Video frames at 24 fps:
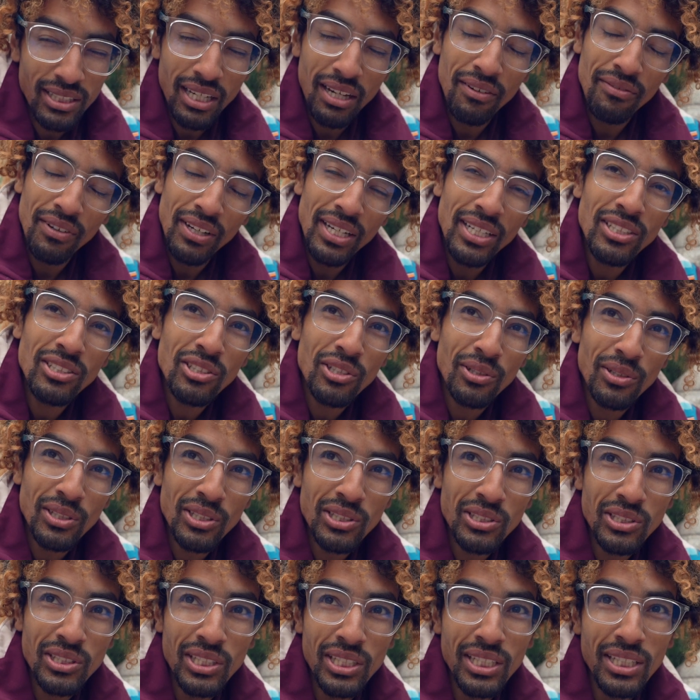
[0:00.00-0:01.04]
have
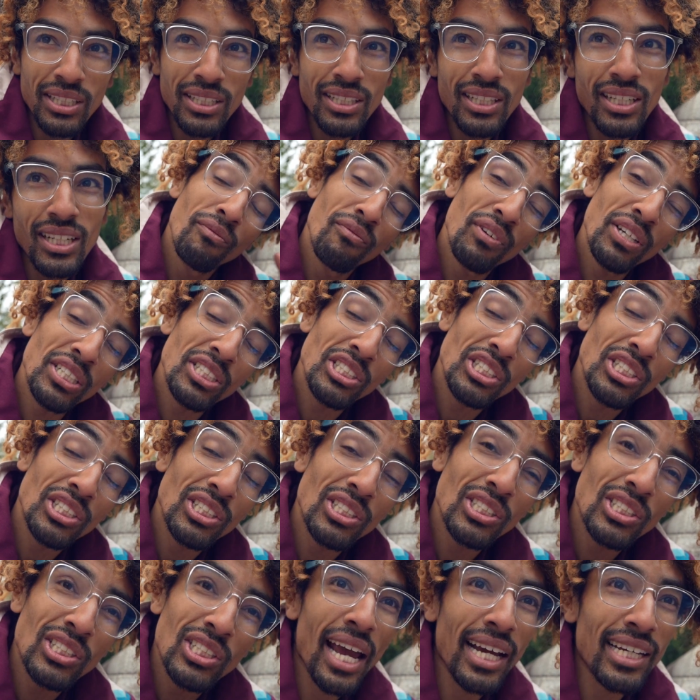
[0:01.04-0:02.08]
interesting
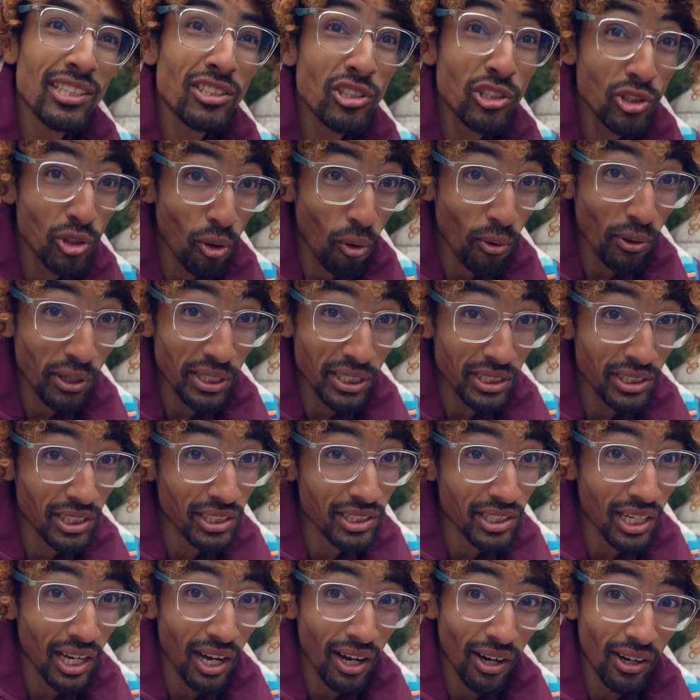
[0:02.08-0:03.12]
visions and stories to
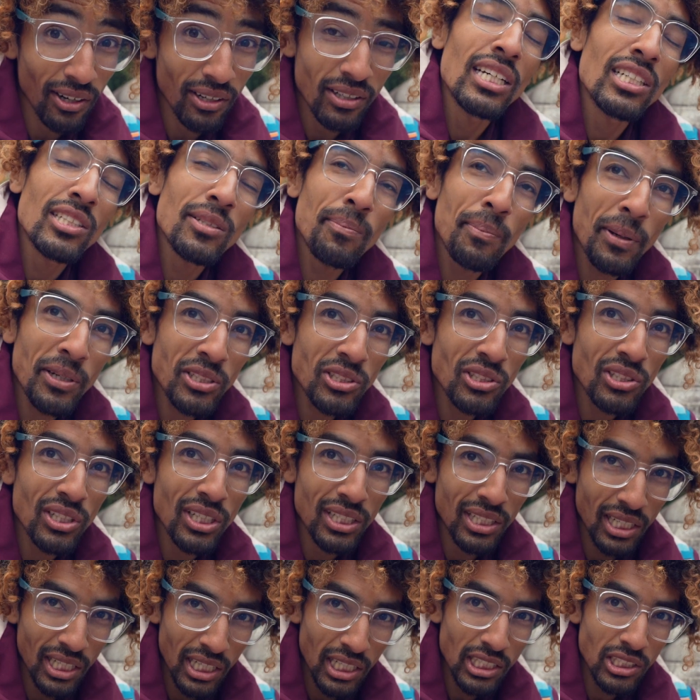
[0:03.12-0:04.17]
tell, especially in
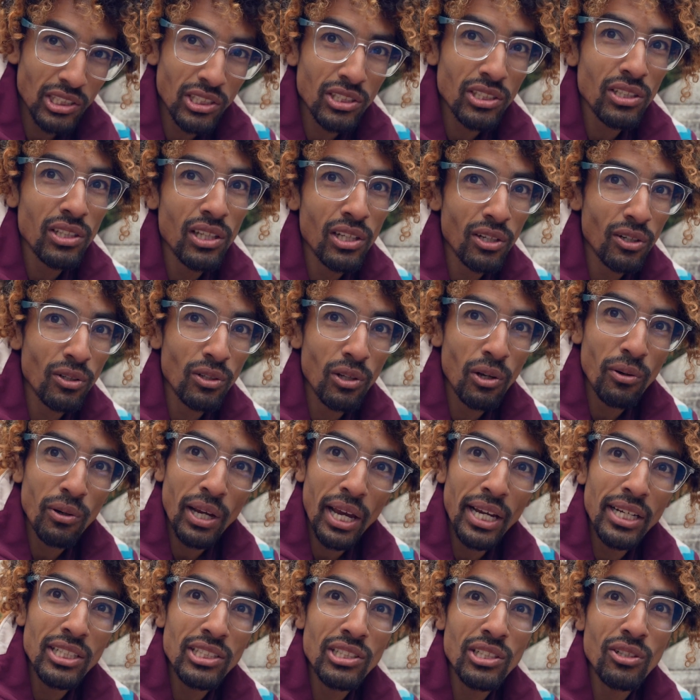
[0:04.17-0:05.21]
each little
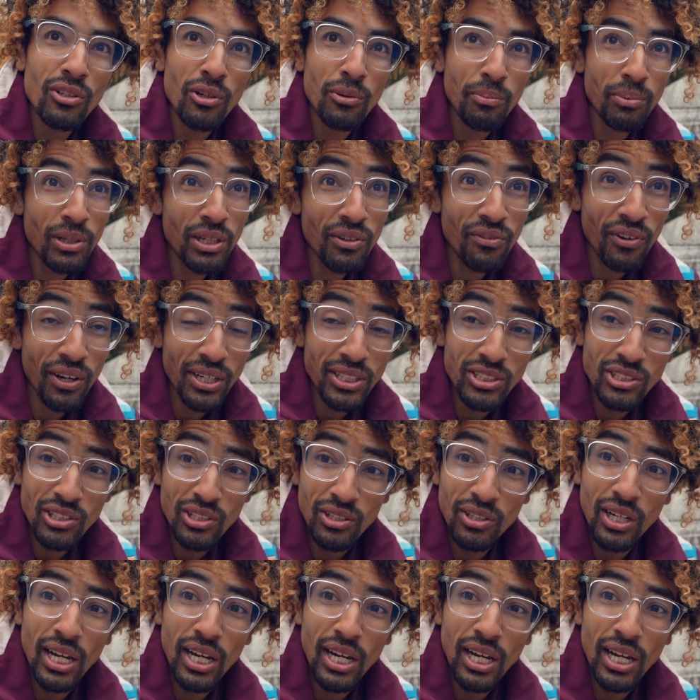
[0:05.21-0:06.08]
location or prefecture.